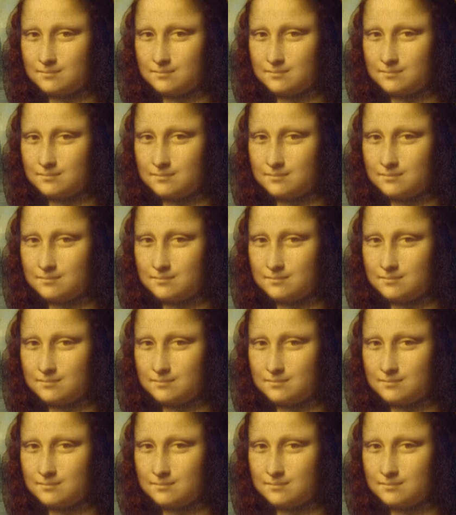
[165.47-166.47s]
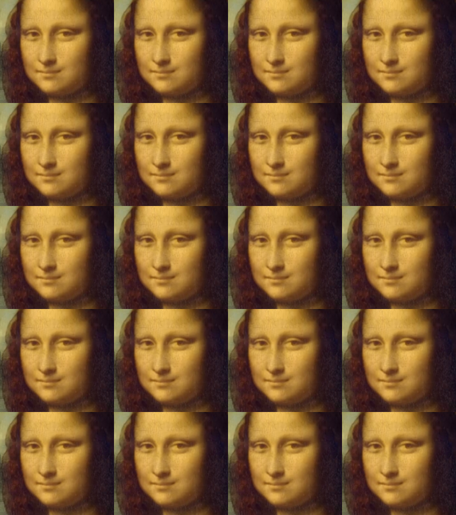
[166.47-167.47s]

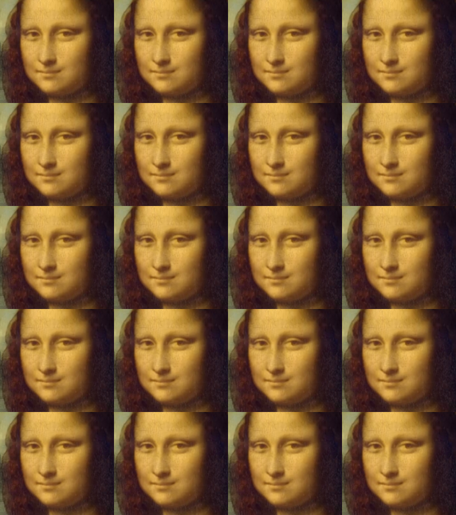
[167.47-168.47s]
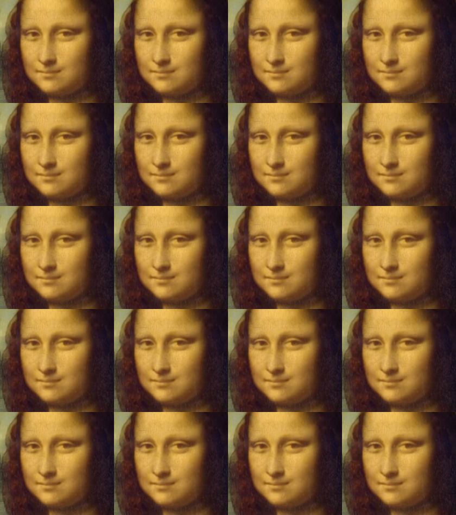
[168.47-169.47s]

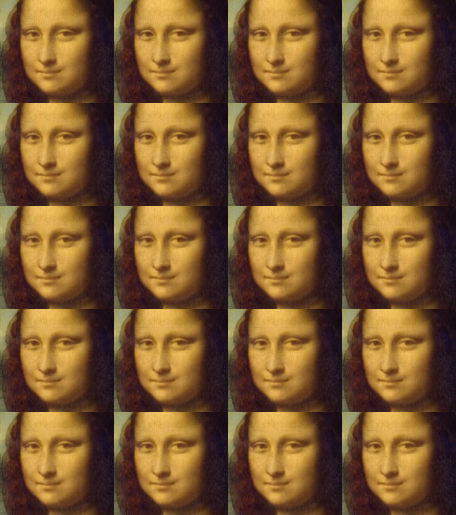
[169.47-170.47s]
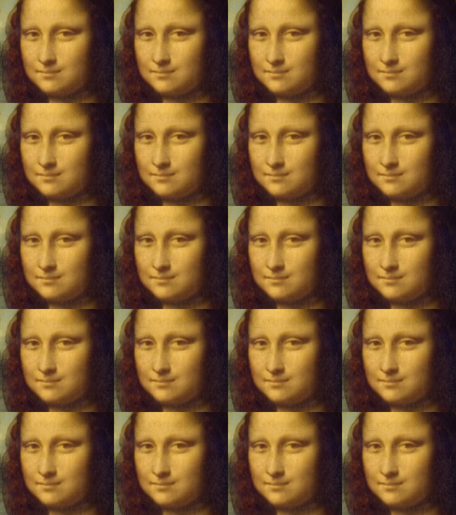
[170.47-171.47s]

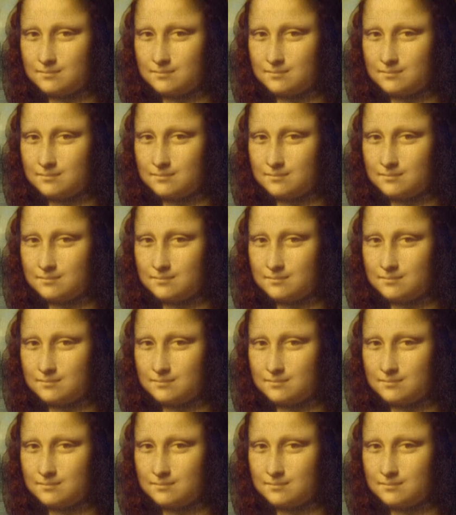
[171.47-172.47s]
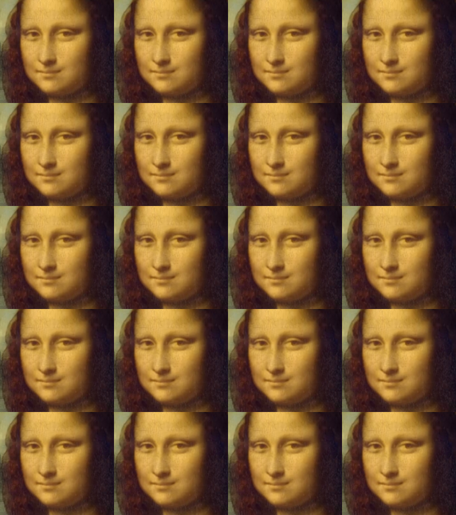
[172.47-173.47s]
(no lip movement)